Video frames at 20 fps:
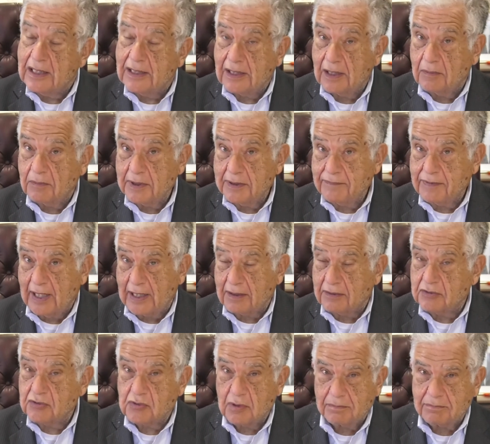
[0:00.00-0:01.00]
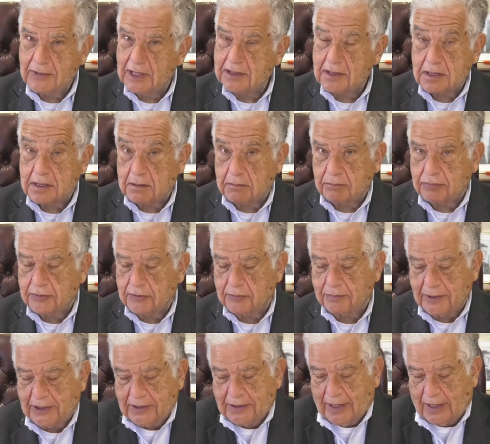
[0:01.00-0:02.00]
Now, we've had tremendous
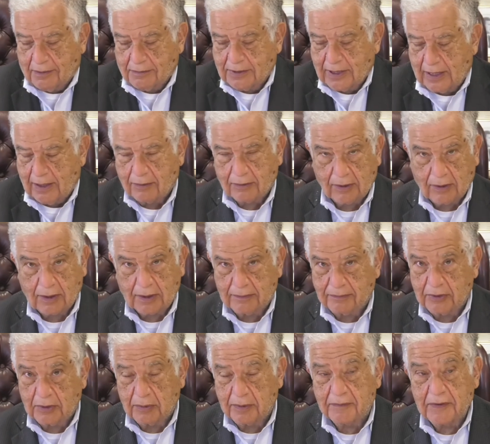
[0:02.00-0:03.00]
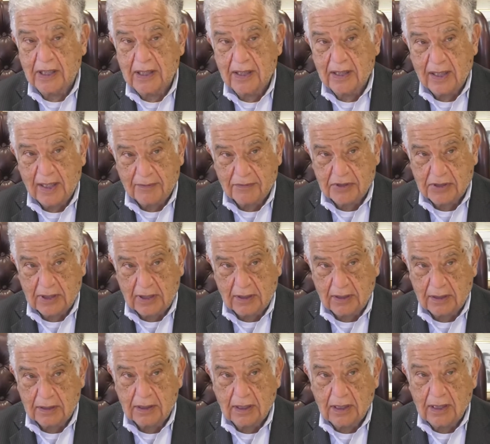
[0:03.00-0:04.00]
improvement downtown. All of you have seen
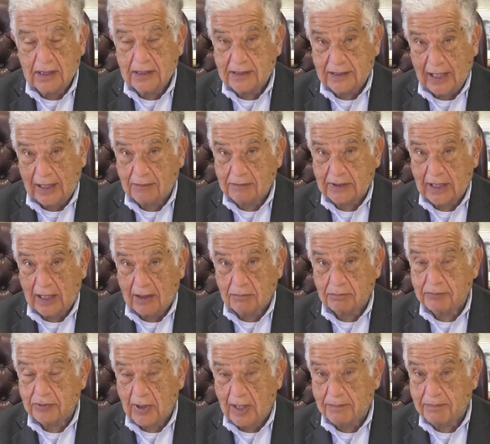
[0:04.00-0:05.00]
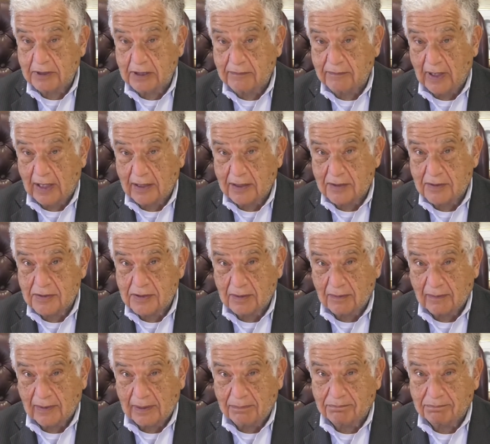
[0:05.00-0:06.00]
it. Downtown property values
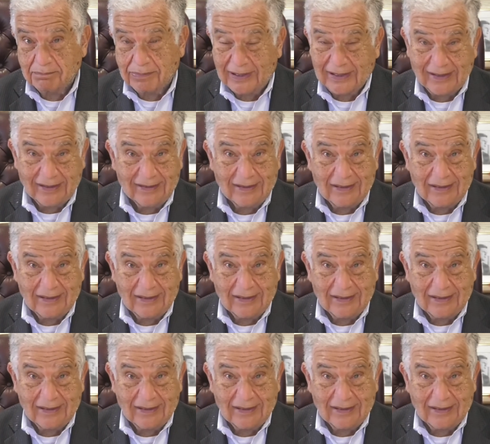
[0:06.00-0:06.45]
are up by